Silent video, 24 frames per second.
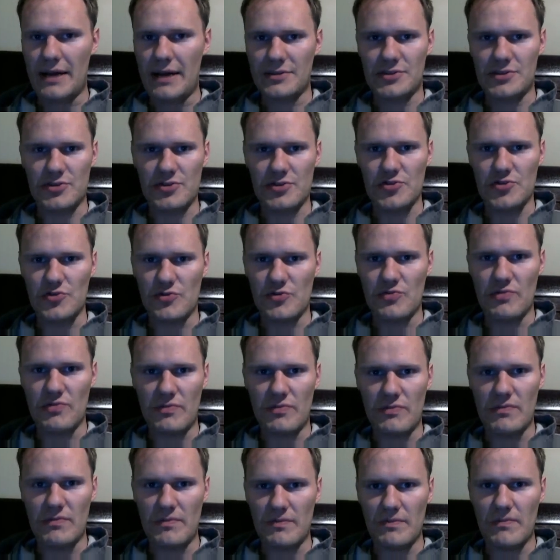to
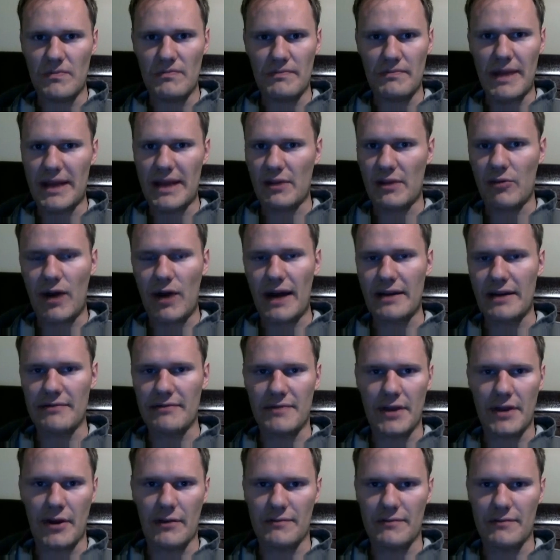make light of
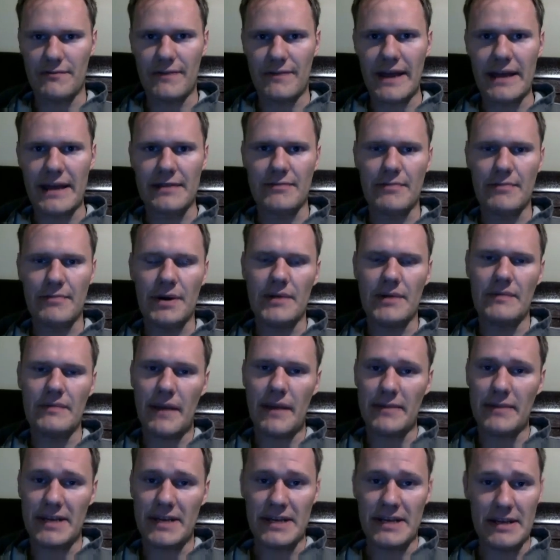their faith, but
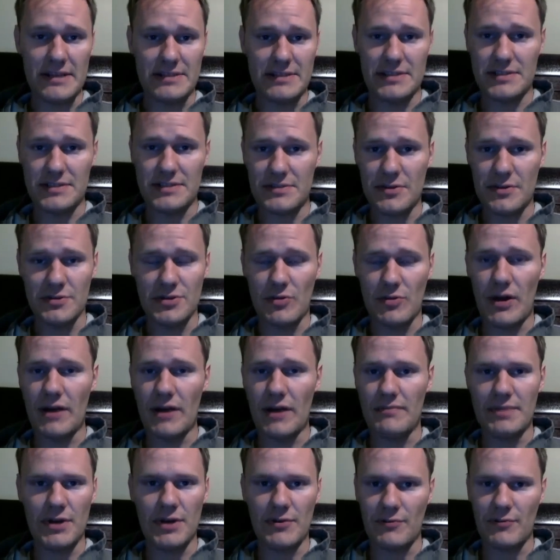I mean, there's a lot
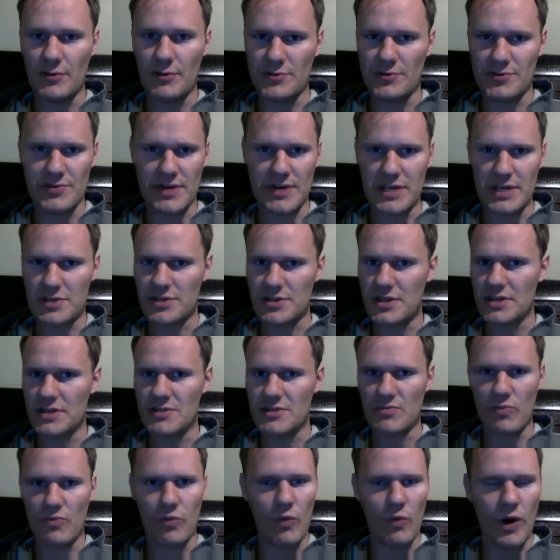of beautiful
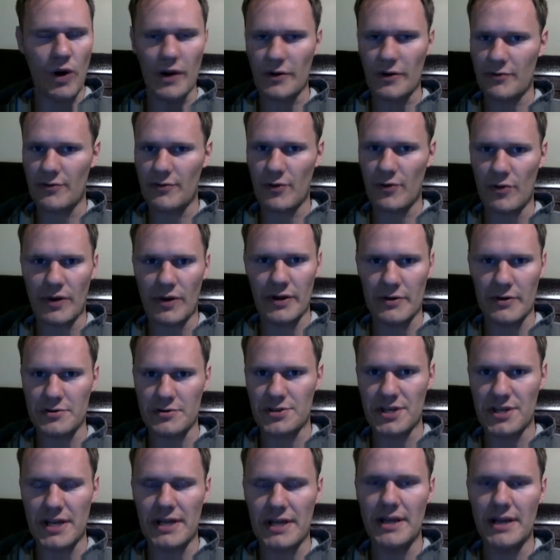traditions, wonderful
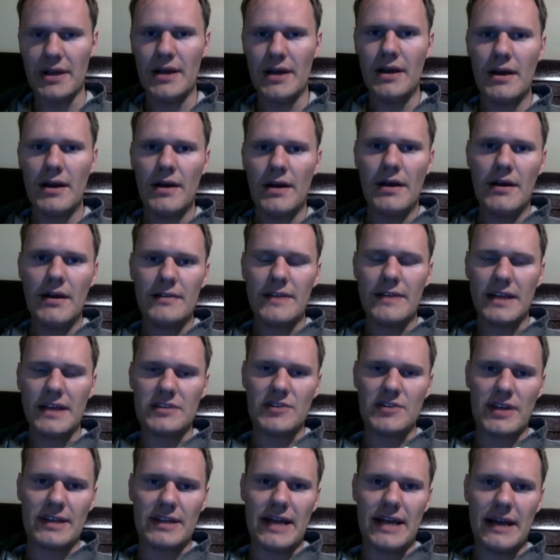liturgy, things
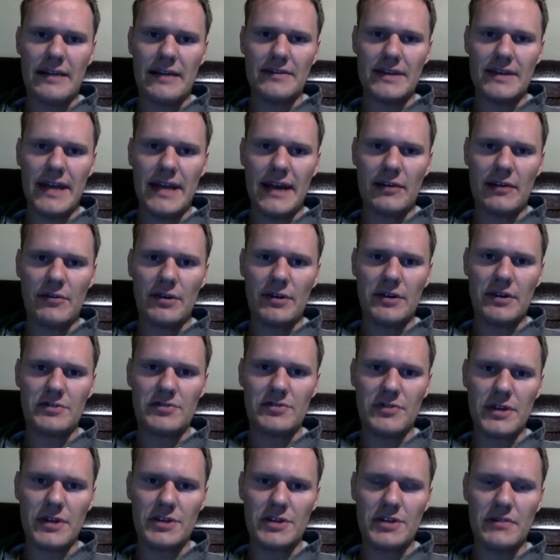like that in the Anglican
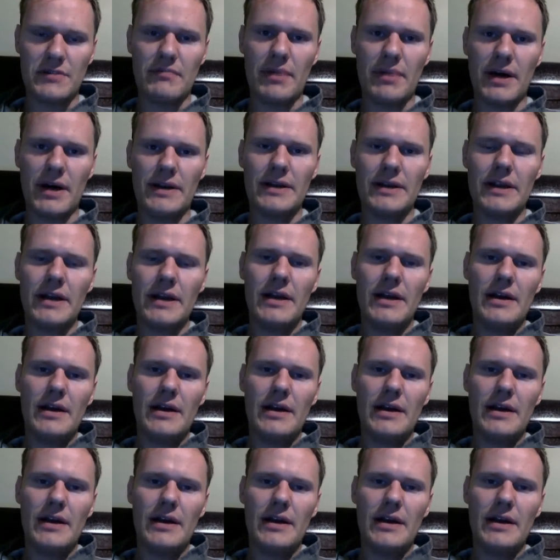tradition. But